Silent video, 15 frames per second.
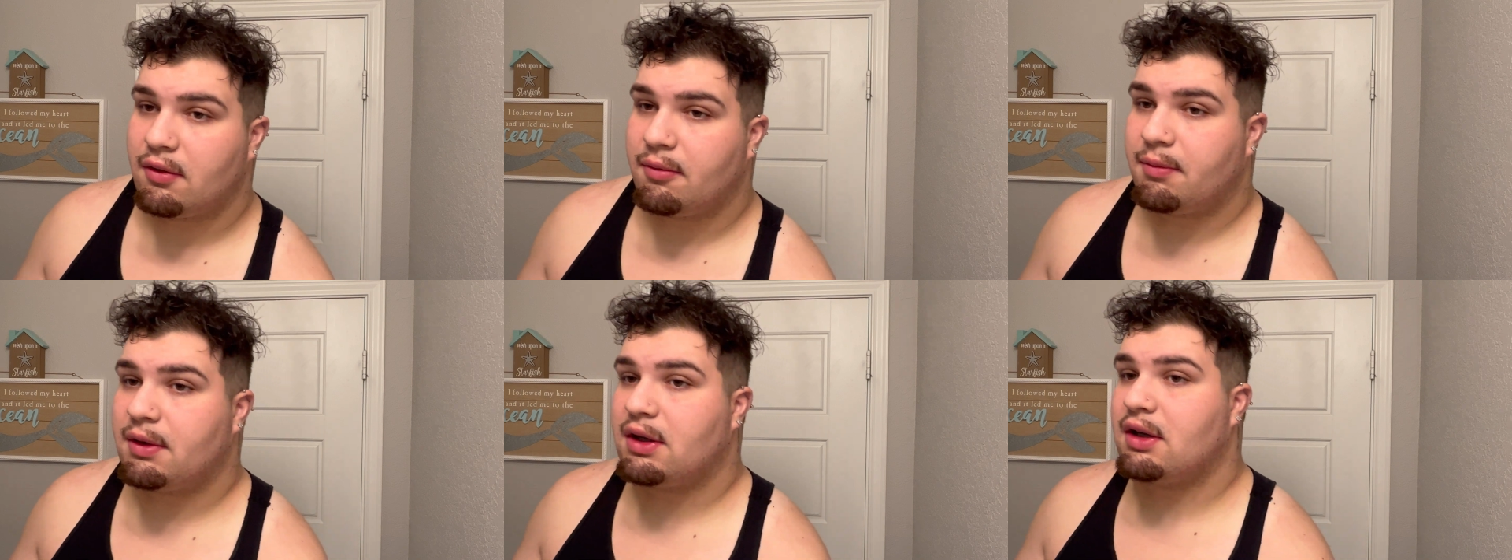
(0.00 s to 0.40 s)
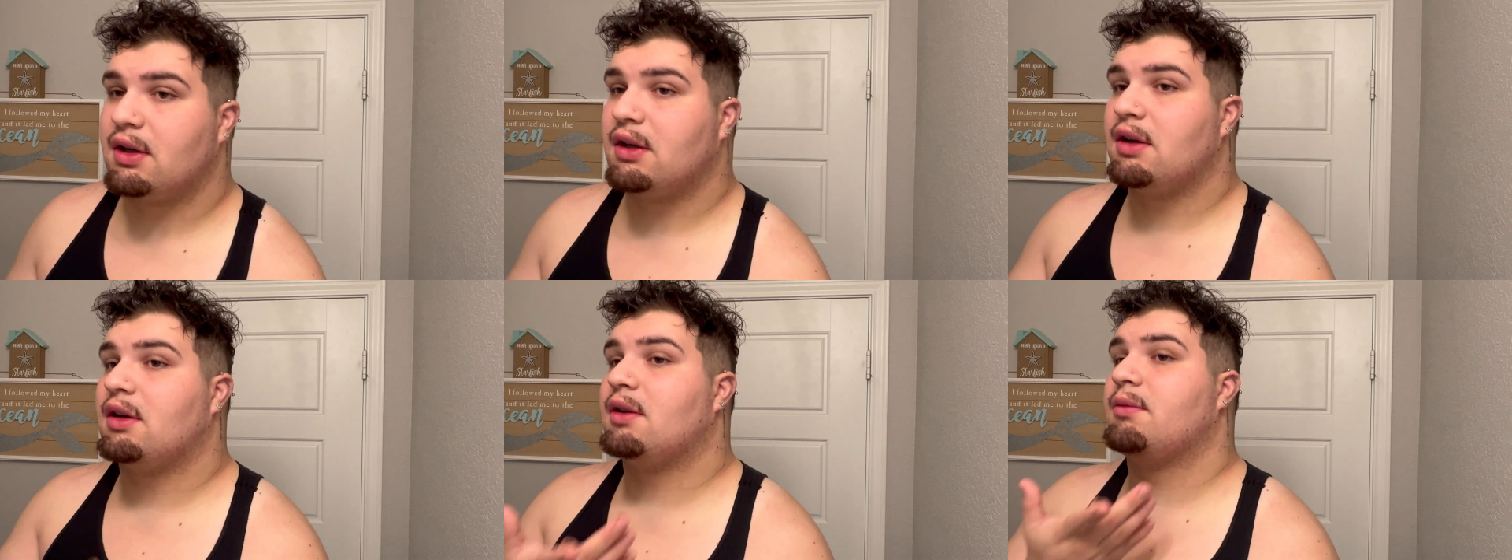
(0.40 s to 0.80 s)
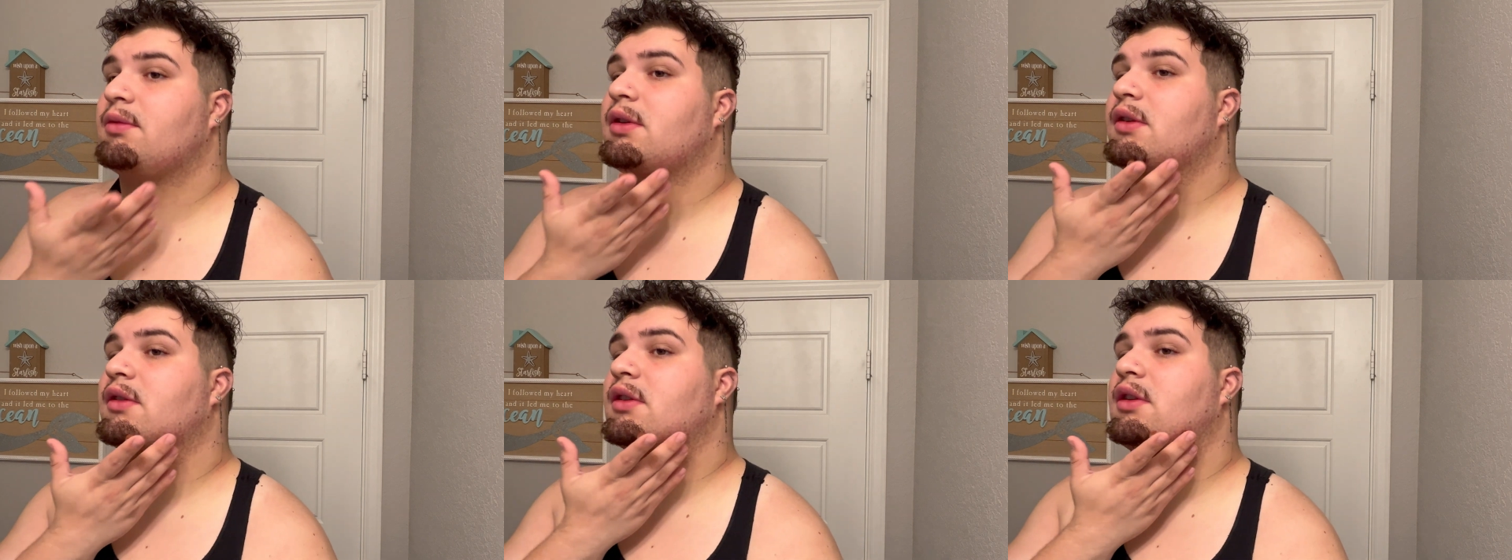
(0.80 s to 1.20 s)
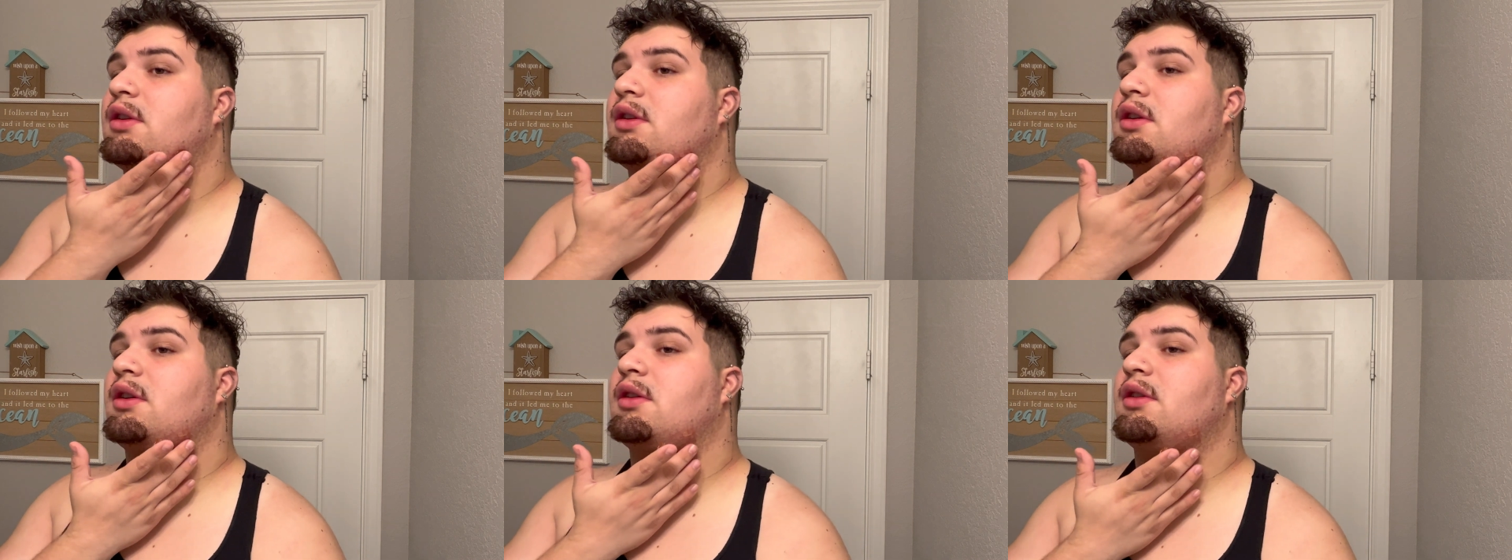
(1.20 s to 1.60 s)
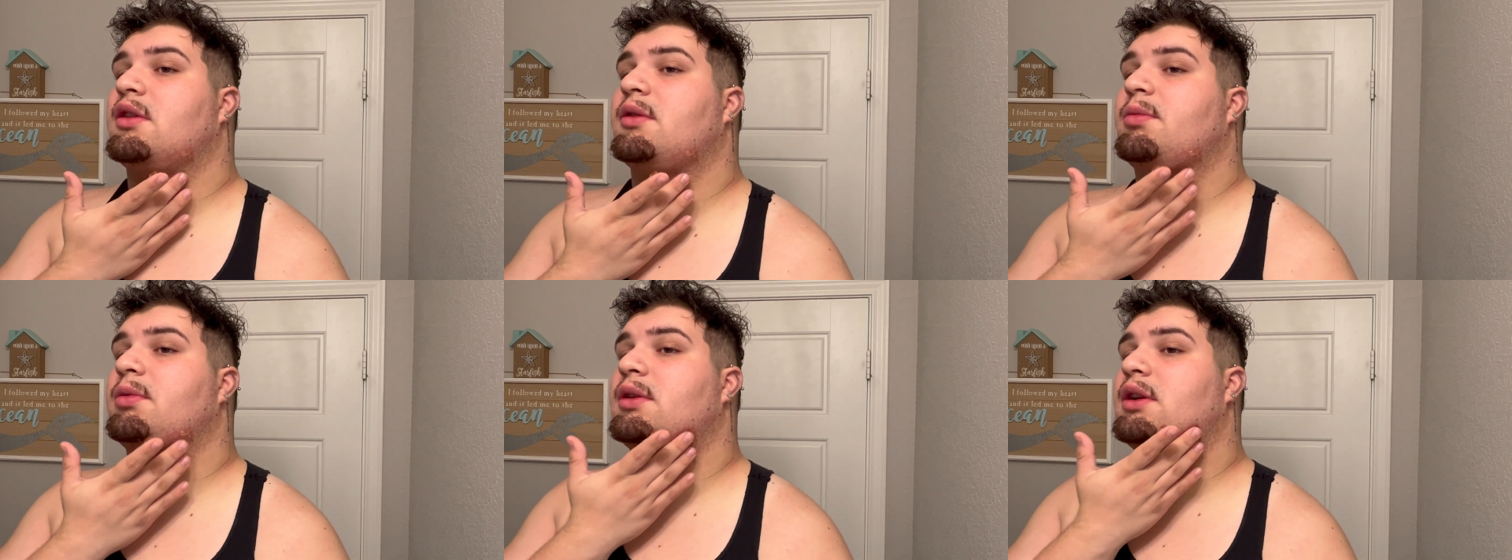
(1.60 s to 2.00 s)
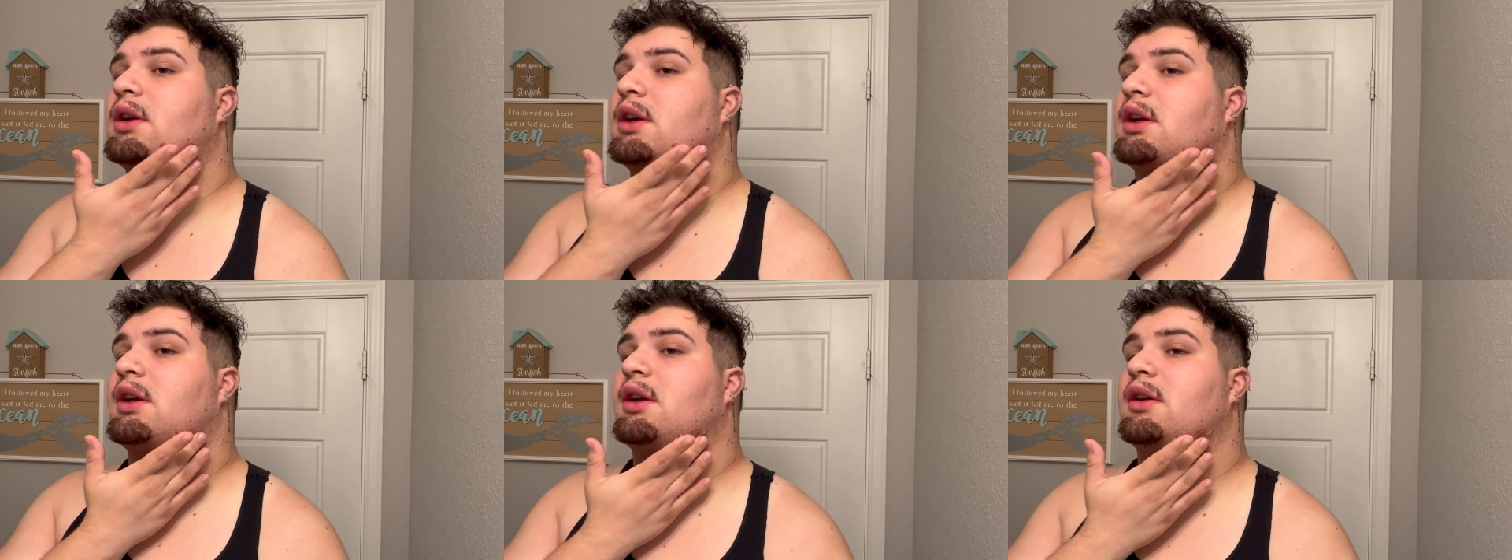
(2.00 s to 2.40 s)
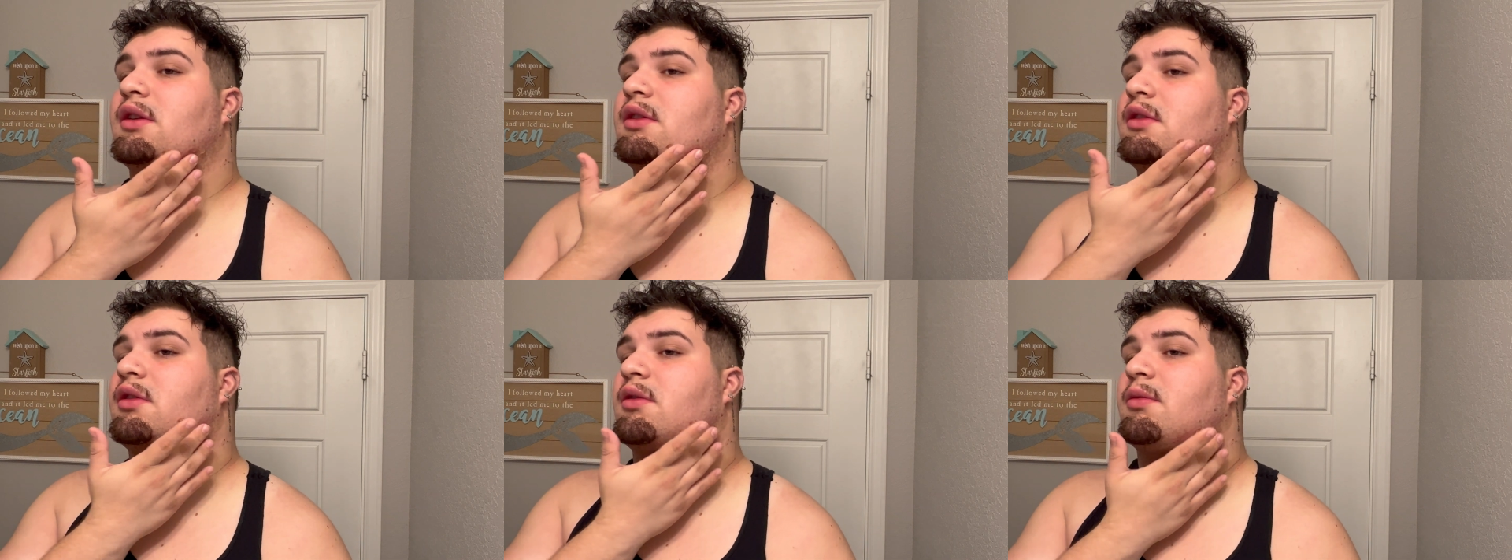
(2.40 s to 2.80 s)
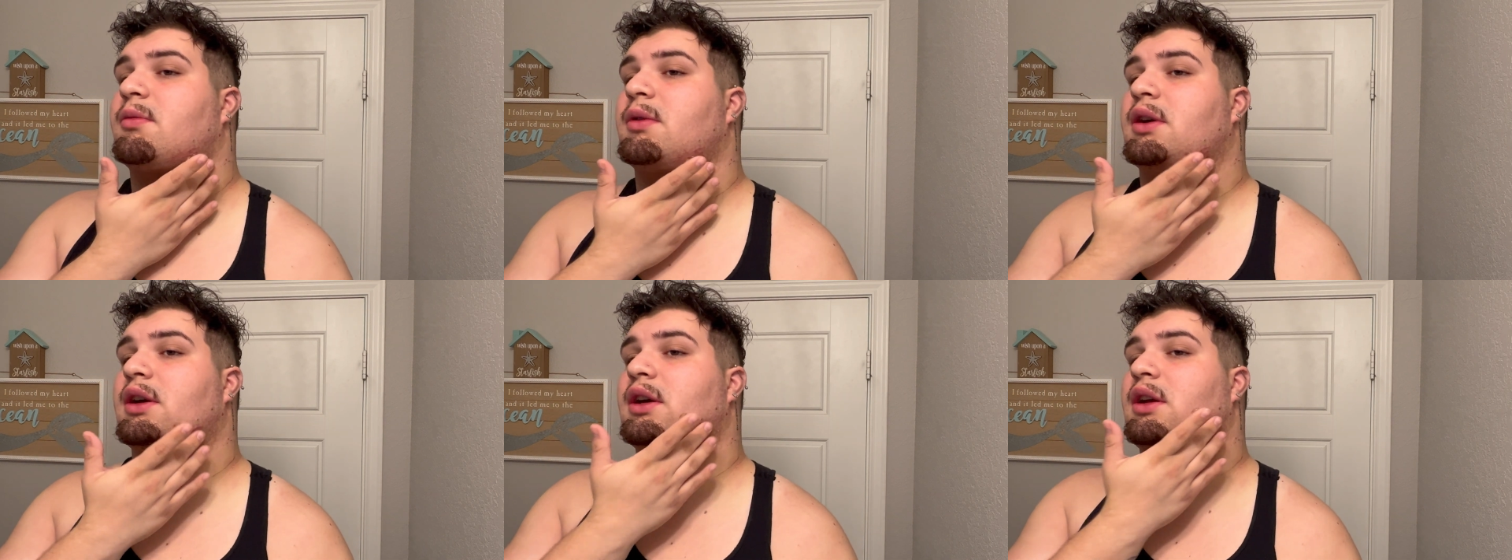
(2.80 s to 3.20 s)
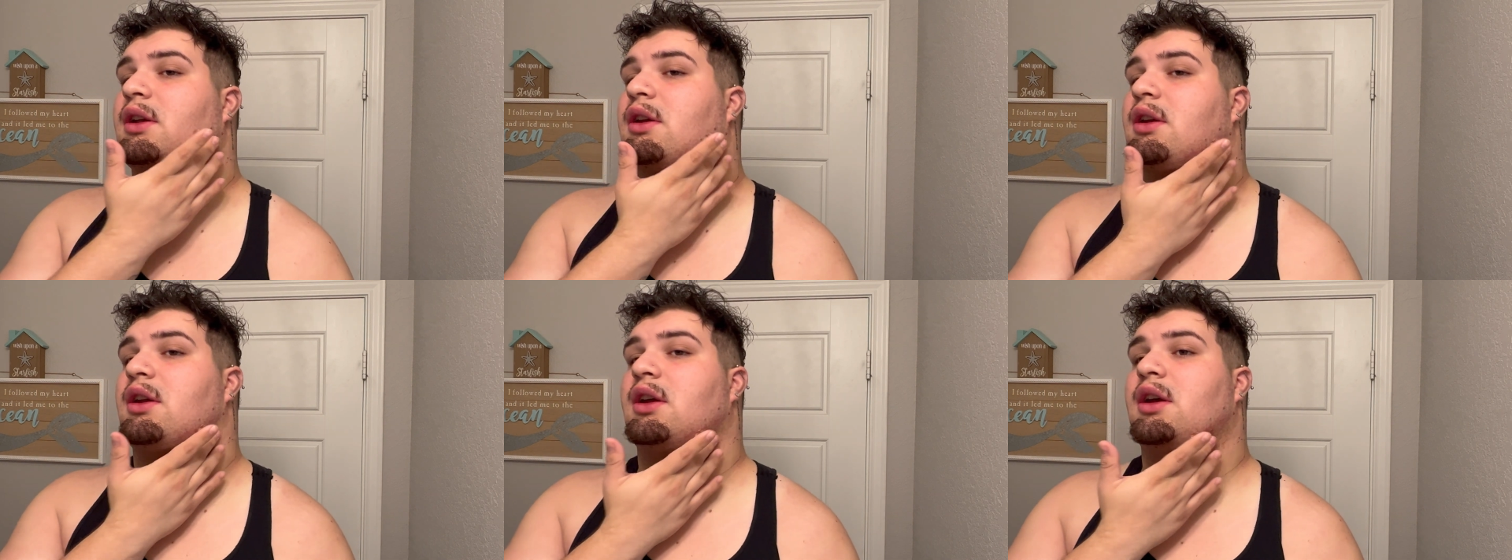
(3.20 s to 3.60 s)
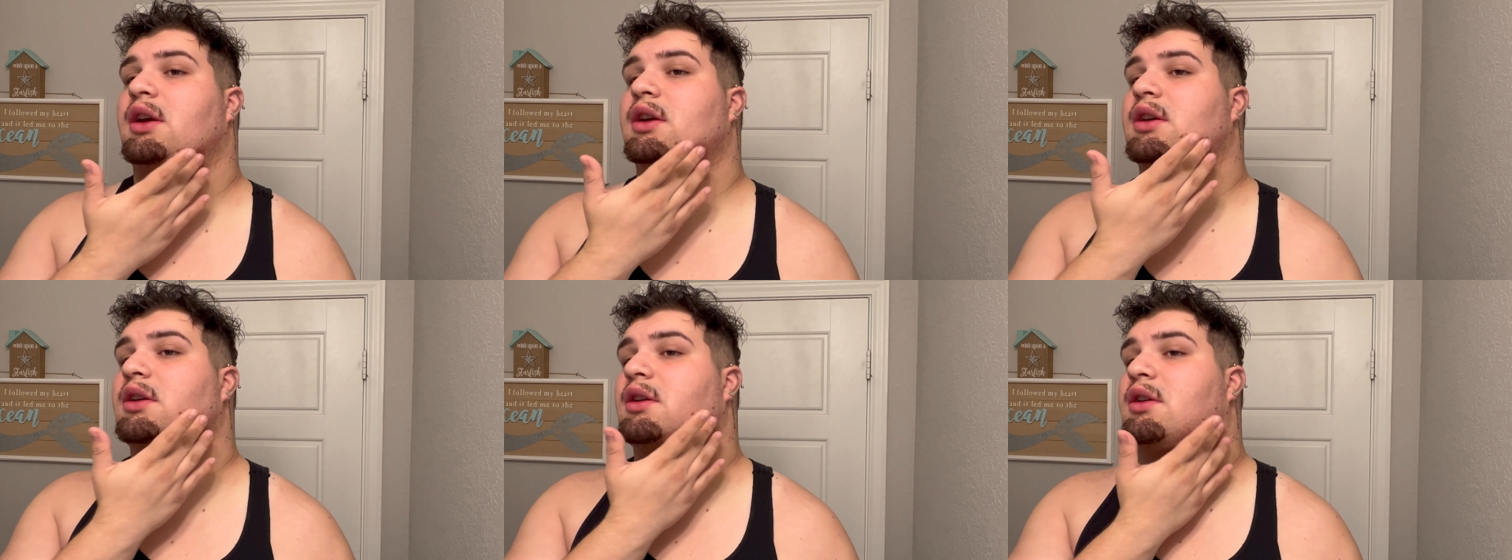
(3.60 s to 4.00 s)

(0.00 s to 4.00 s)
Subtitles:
But I'm just gonna apply it to my neck.